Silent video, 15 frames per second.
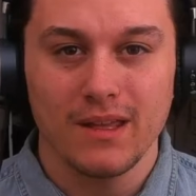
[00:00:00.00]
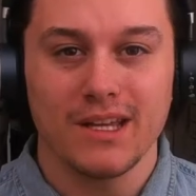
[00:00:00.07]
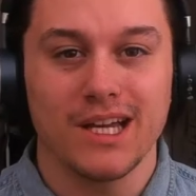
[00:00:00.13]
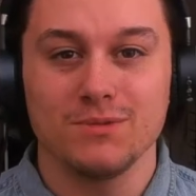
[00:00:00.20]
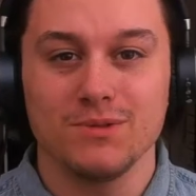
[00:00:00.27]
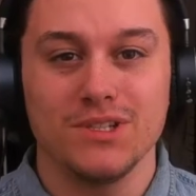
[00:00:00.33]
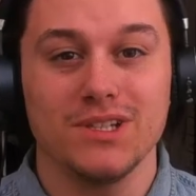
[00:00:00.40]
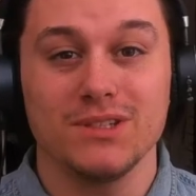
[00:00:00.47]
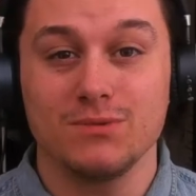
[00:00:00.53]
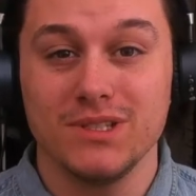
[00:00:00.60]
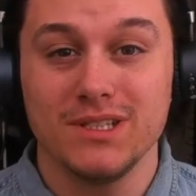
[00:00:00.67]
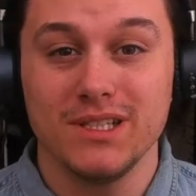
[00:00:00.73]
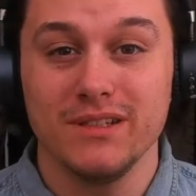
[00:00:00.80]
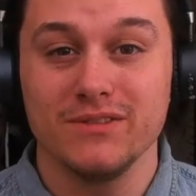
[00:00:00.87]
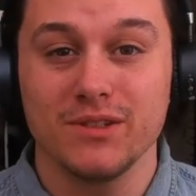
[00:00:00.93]
Guys, we just
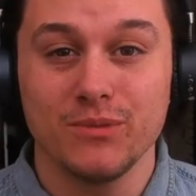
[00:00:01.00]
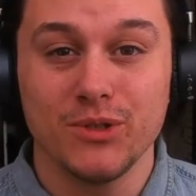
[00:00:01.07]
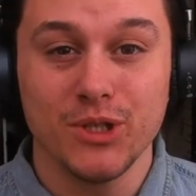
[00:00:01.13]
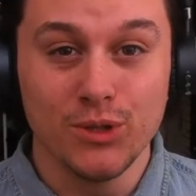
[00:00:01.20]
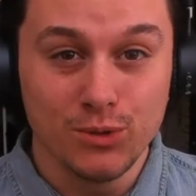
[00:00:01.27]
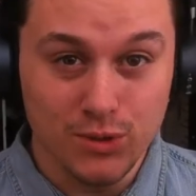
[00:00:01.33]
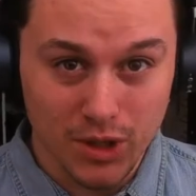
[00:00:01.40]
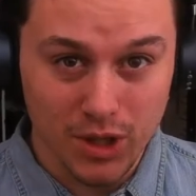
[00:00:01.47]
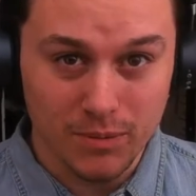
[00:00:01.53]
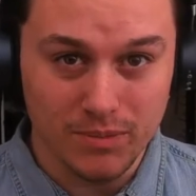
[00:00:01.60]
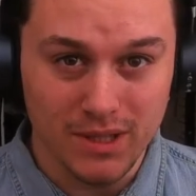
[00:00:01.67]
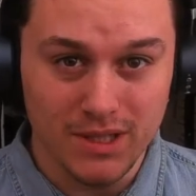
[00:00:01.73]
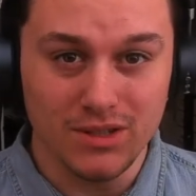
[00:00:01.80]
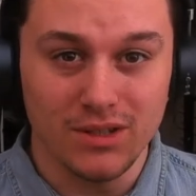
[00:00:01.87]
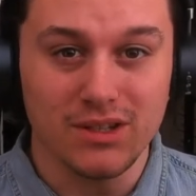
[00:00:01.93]
received some huge
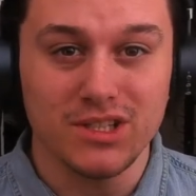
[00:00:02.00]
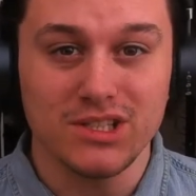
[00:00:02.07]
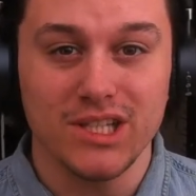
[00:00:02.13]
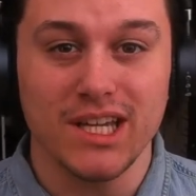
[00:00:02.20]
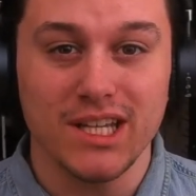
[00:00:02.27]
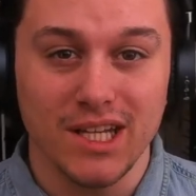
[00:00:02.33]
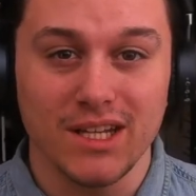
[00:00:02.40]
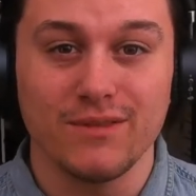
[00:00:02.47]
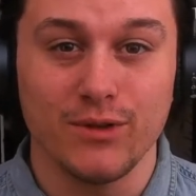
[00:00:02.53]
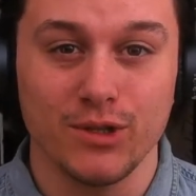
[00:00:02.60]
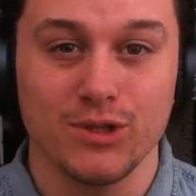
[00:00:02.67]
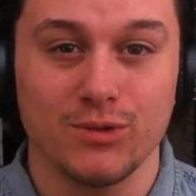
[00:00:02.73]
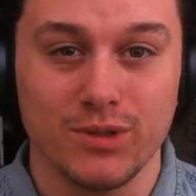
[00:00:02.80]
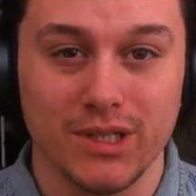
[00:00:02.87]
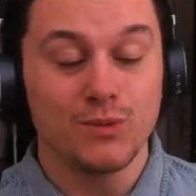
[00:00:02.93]
updates on the 2nd
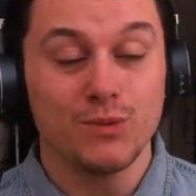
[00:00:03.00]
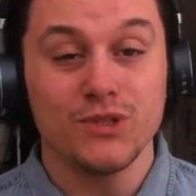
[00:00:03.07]
anniversary.